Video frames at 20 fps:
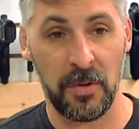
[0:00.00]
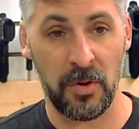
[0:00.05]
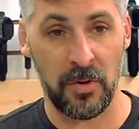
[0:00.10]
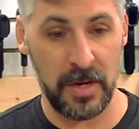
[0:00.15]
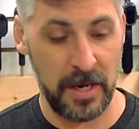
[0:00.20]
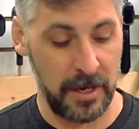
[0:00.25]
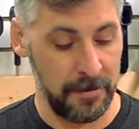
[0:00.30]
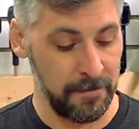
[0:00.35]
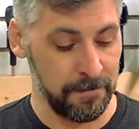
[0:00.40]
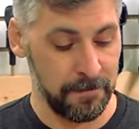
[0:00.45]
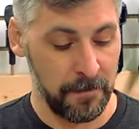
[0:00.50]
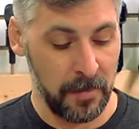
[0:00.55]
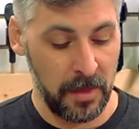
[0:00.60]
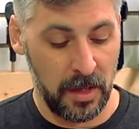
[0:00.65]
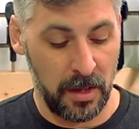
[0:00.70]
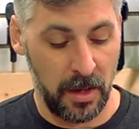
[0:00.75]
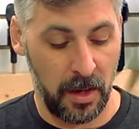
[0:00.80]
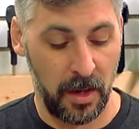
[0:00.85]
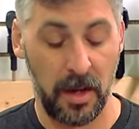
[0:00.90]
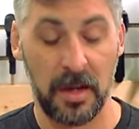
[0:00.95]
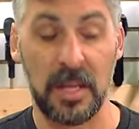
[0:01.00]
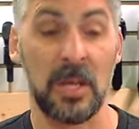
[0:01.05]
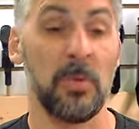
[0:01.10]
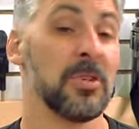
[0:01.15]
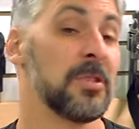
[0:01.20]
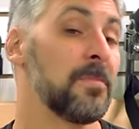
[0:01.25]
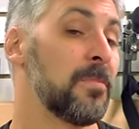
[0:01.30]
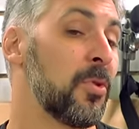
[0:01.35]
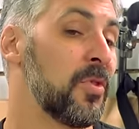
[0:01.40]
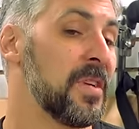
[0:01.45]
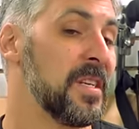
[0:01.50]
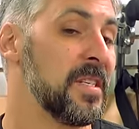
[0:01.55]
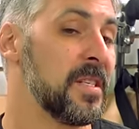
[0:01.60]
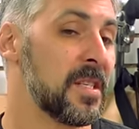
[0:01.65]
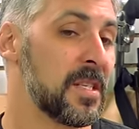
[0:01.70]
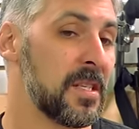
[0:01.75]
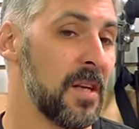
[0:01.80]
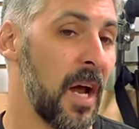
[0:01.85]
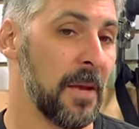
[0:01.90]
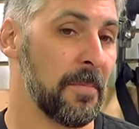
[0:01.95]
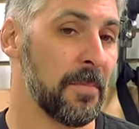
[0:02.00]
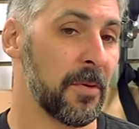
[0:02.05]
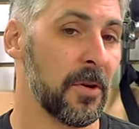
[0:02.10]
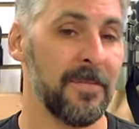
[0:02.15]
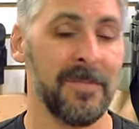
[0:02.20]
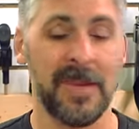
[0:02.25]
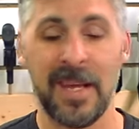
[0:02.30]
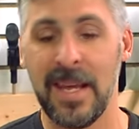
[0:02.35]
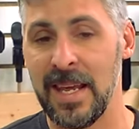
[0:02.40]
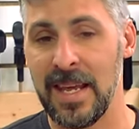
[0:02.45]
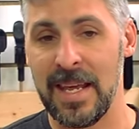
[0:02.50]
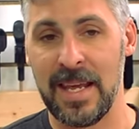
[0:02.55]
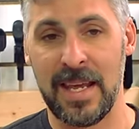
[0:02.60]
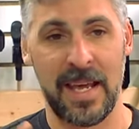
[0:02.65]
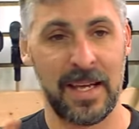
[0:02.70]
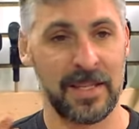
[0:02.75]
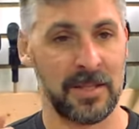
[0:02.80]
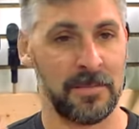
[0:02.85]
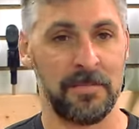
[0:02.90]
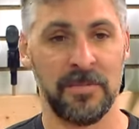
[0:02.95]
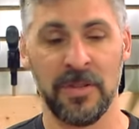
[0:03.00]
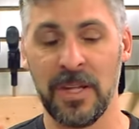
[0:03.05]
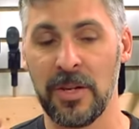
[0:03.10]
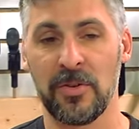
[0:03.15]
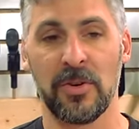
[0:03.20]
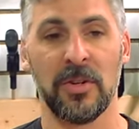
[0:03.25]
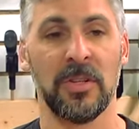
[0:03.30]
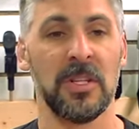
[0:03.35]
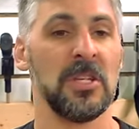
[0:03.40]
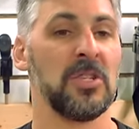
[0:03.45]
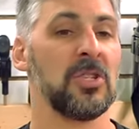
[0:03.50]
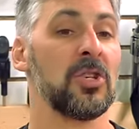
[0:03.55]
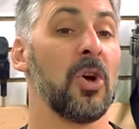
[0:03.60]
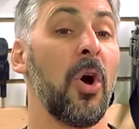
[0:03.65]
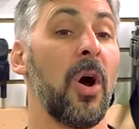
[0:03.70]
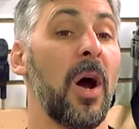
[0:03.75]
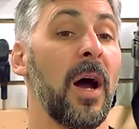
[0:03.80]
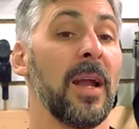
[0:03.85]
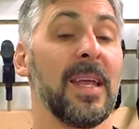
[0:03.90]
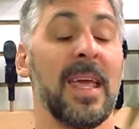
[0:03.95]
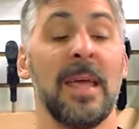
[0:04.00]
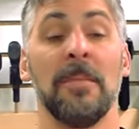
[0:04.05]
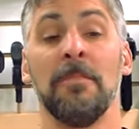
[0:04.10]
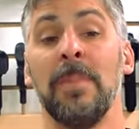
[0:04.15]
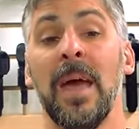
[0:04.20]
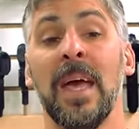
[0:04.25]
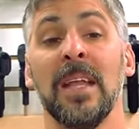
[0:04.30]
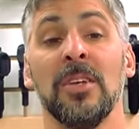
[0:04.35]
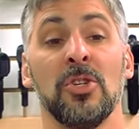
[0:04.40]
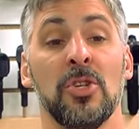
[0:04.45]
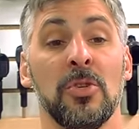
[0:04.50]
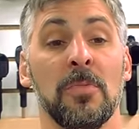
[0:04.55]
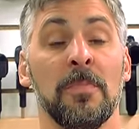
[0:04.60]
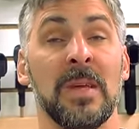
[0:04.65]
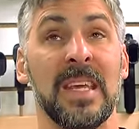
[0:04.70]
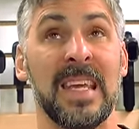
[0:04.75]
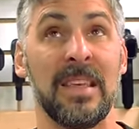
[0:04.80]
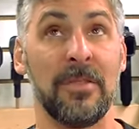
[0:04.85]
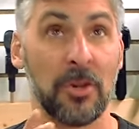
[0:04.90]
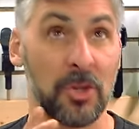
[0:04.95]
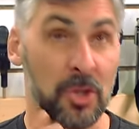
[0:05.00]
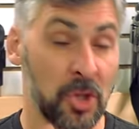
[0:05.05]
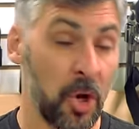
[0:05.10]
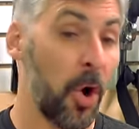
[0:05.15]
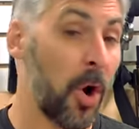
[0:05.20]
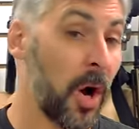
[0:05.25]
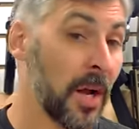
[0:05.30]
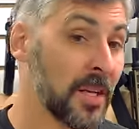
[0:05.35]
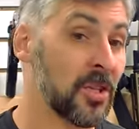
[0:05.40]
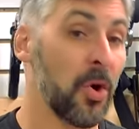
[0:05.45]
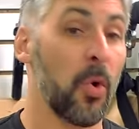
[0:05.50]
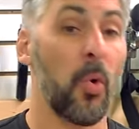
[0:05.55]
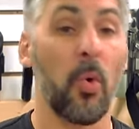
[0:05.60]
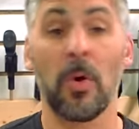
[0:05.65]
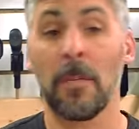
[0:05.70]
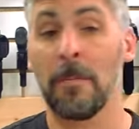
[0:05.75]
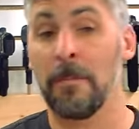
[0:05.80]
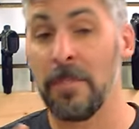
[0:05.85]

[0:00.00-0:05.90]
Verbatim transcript: Marine, he was Marine sniper. He has literally taught and been either taught or